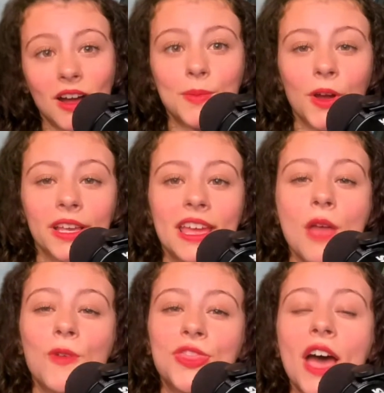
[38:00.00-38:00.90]
market
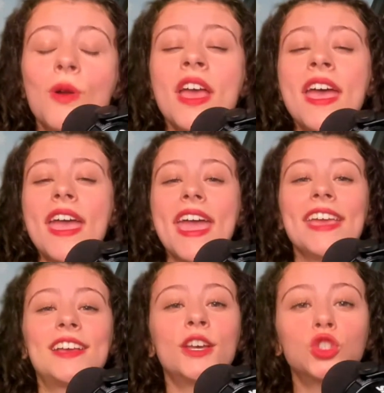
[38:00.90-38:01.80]
and without
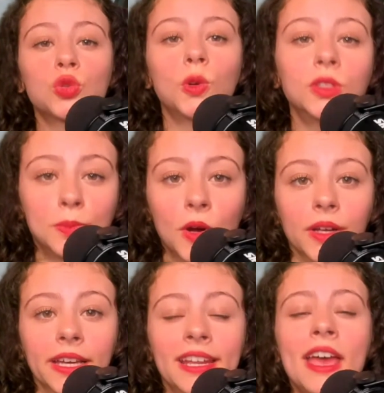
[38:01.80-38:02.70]
a controlled
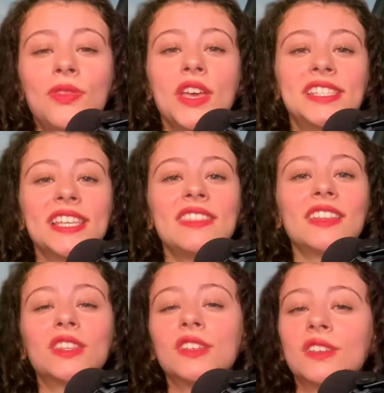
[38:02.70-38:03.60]
market. They say
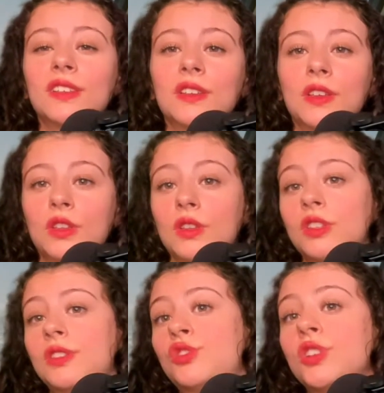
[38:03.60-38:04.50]
that the
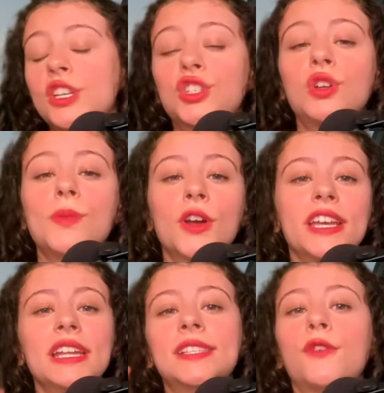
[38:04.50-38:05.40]
traditional
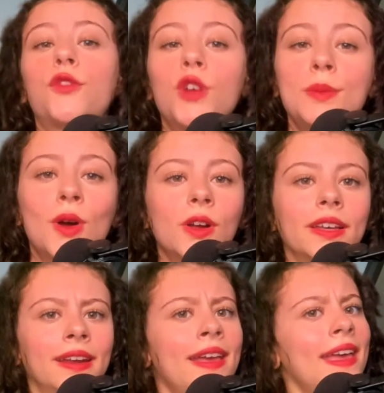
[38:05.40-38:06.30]
market is a free
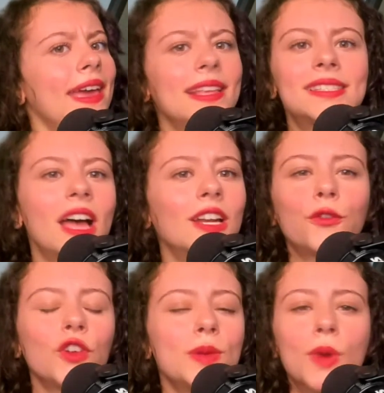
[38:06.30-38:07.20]
market. It's not a
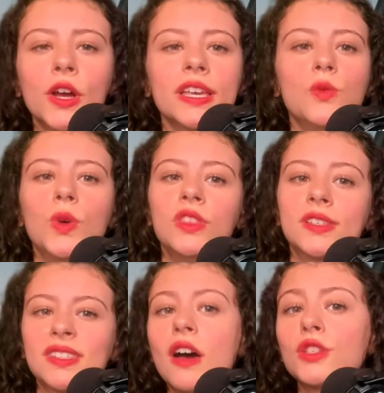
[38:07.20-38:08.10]
free market when the
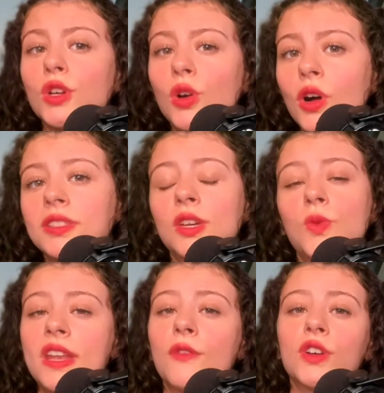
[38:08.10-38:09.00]
stocks are halted
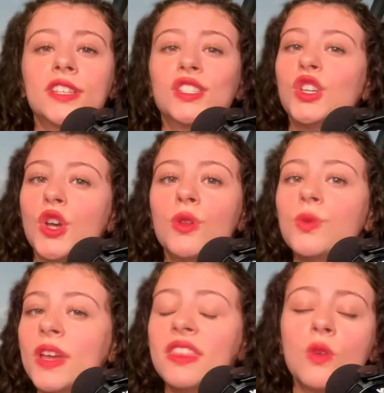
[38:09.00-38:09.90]
whenever it doesn't go the
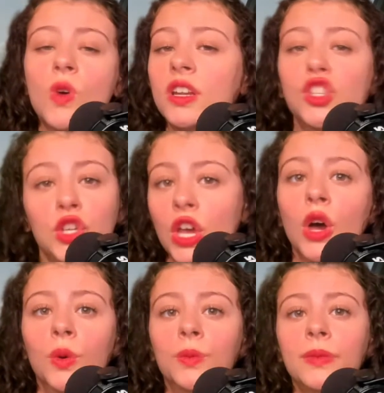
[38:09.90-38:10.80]
way they want it to
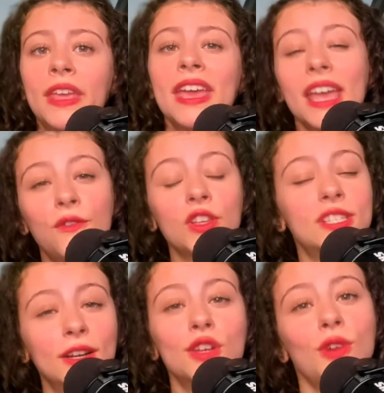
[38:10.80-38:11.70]
go. If it's
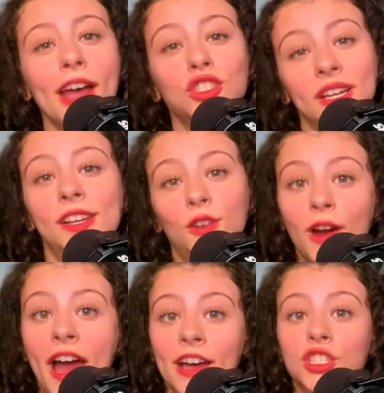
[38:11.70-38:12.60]
going to crash, let it
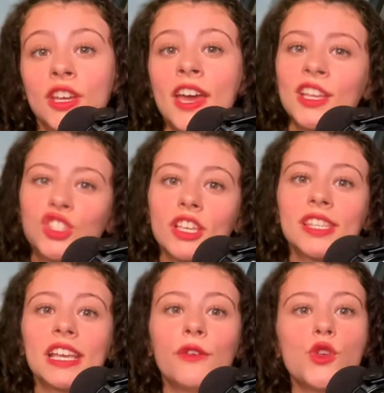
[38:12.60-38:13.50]
crash. Just
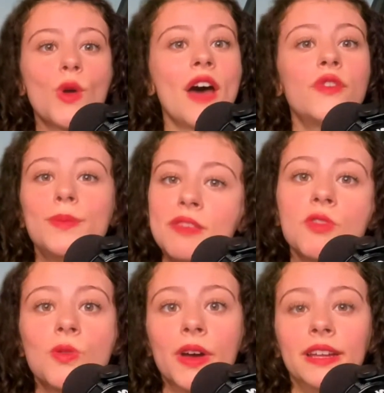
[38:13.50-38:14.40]
like if you have a meme
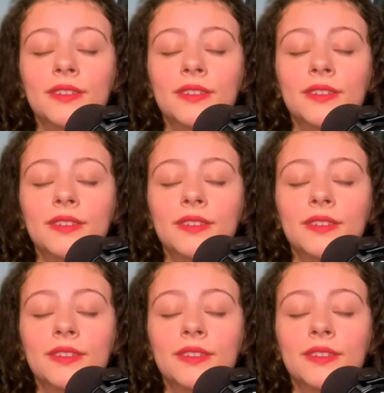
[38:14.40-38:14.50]
coin,